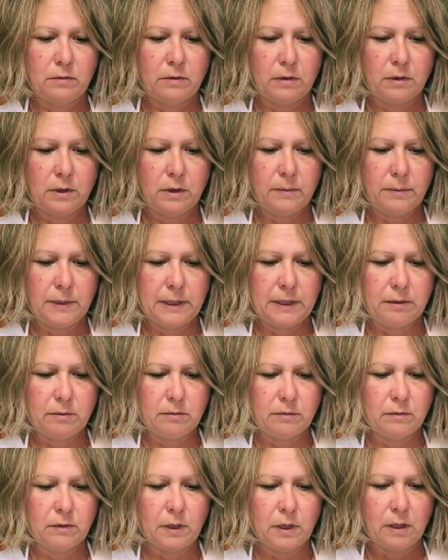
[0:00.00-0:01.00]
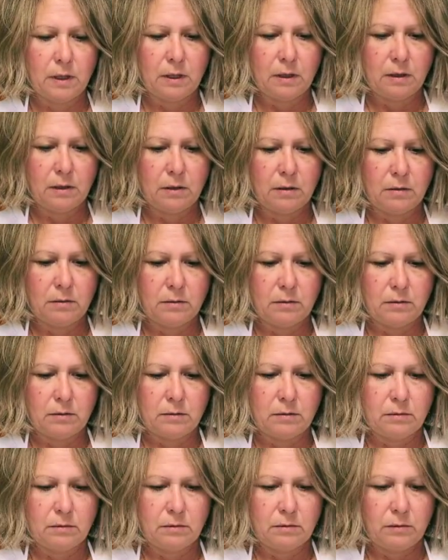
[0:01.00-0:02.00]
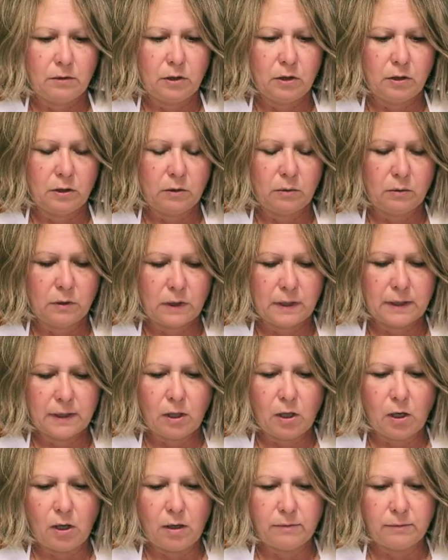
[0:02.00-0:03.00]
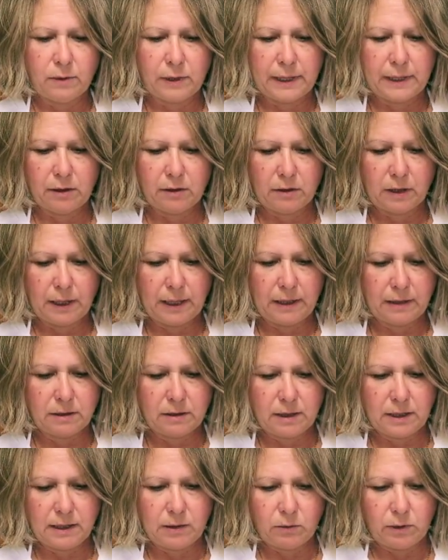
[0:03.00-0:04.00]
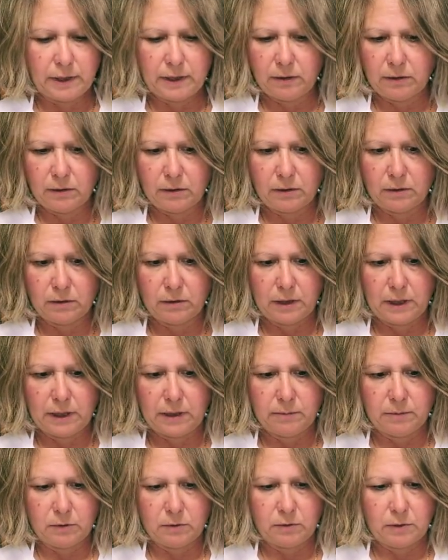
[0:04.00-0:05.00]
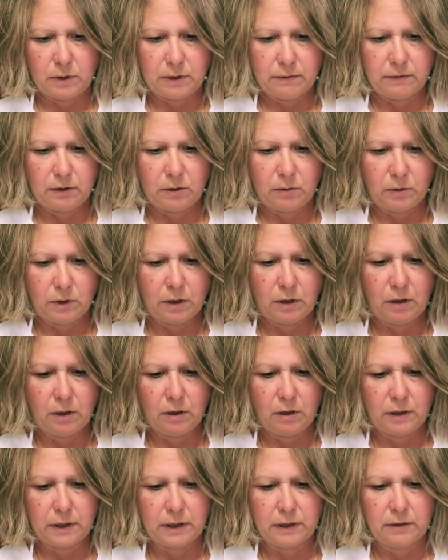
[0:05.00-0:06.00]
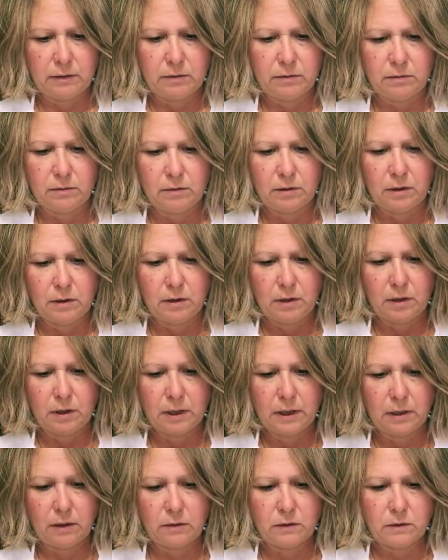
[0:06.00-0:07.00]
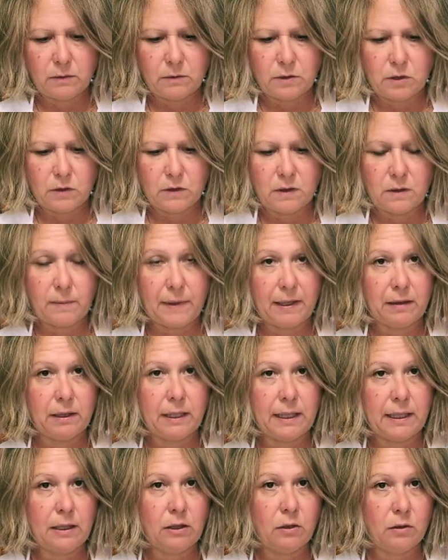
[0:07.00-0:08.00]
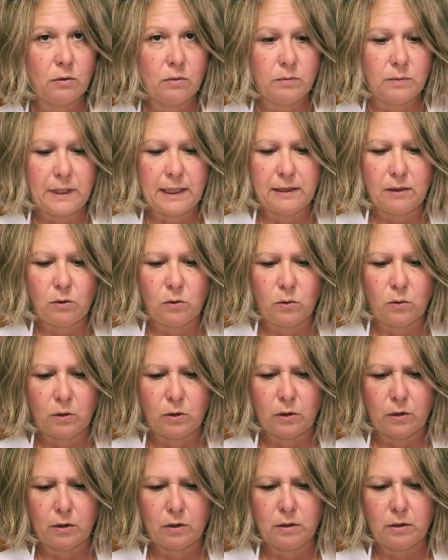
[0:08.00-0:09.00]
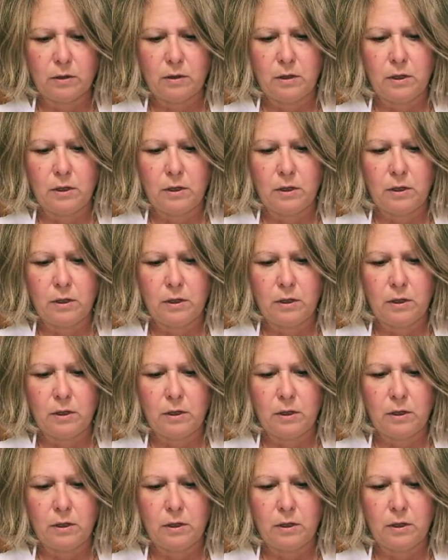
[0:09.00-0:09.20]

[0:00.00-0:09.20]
I mean, you know, like the off-white or the antique white or the cream or whatever you want to call it. Goes with just about any home decor.